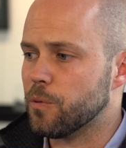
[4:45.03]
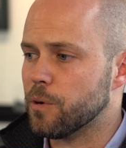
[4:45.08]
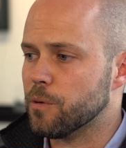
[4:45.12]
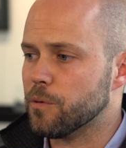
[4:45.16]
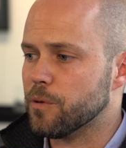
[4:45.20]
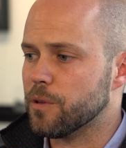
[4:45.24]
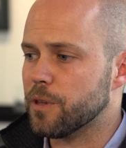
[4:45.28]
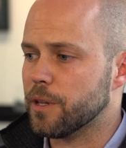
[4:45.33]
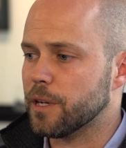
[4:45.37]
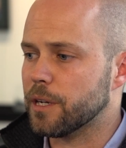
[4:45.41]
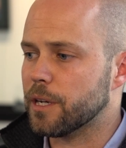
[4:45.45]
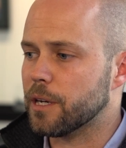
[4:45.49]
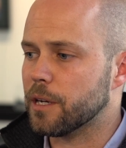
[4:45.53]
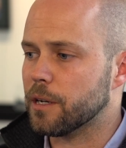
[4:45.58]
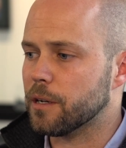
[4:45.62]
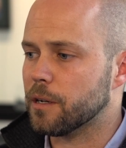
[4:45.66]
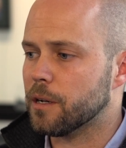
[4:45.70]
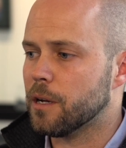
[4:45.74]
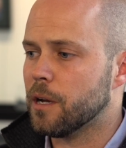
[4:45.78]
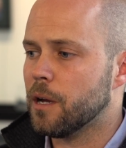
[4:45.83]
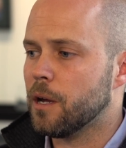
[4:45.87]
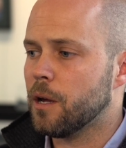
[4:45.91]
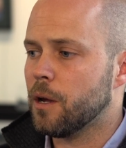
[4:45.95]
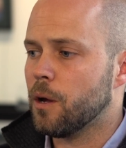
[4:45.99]
we were thinking,
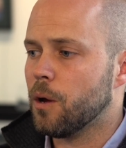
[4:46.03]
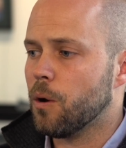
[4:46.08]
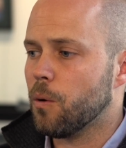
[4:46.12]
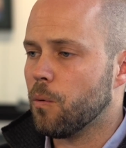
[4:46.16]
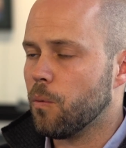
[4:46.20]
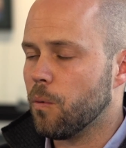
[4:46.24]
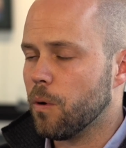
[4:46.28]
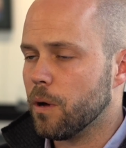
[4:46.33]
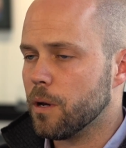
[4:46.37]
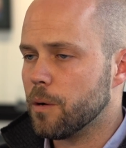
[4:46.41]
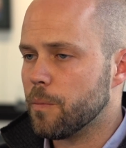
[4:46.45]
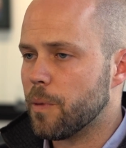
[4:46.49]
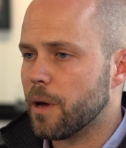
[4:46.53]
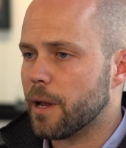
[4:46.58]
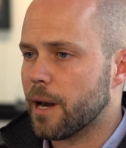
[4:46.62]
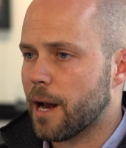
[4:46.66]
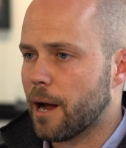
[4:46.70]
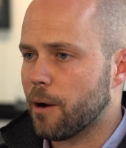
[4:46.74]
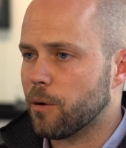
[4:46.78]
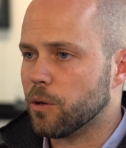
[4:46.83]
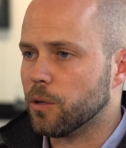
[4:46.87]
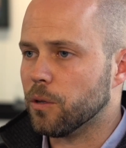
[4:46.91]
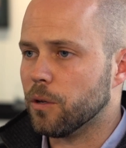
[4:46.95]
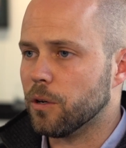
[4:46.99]
one, about
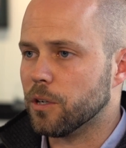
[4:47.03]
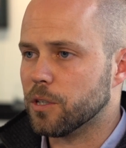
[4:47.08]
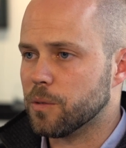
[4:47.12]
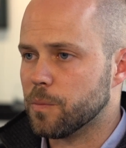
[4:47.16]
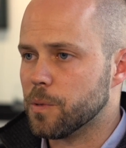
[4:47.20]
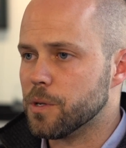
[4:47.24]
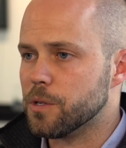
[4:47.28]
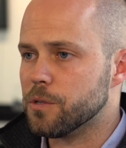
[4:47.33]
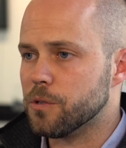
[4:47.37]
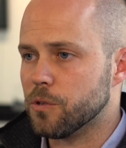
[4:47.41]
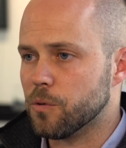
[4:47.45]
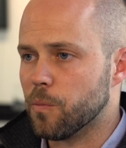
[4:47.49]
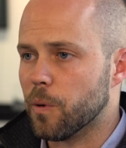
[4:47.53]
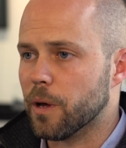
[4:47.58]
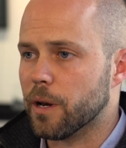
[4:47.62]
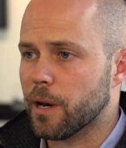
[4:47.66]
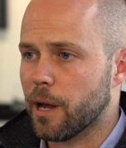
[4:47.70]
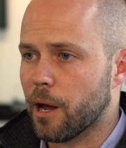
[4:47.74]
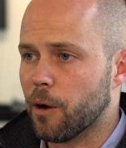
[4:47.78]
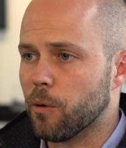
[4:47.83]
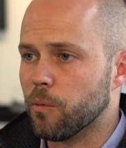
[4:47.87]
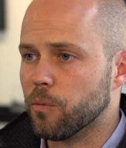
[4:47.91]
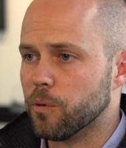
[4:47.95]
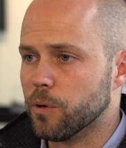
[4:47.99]
how it looked, but two, about
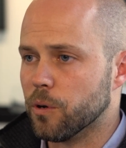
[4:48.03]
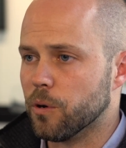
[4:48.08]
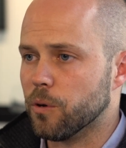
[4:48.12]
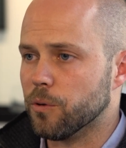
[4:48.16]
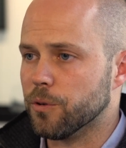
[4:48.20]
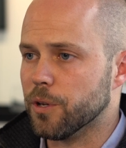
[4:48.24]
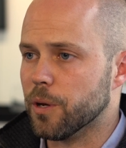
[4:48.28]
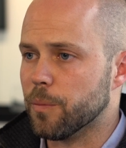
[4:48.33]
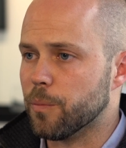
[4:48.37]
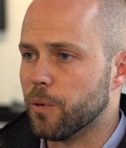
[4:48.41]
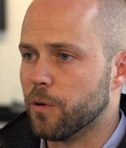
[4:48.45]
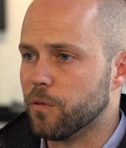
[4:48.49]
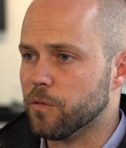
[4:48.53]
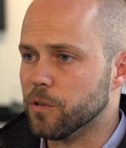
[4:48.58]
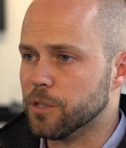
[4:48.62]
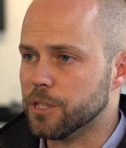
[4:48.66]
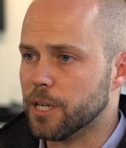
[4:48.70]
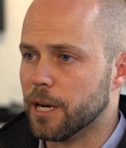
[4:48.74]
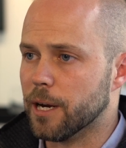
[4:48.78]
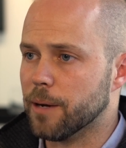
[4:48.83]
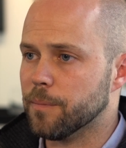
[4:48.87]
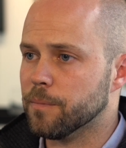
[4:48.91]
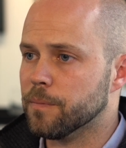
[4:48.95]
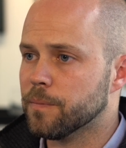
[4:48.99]
how it would hold up over
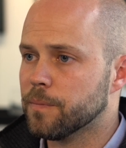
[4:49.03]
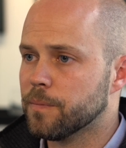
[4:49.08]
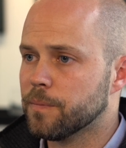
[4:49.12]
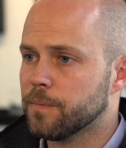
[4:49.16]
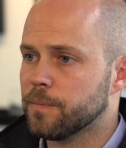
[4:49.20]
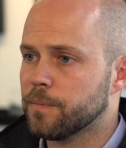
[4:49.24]
time.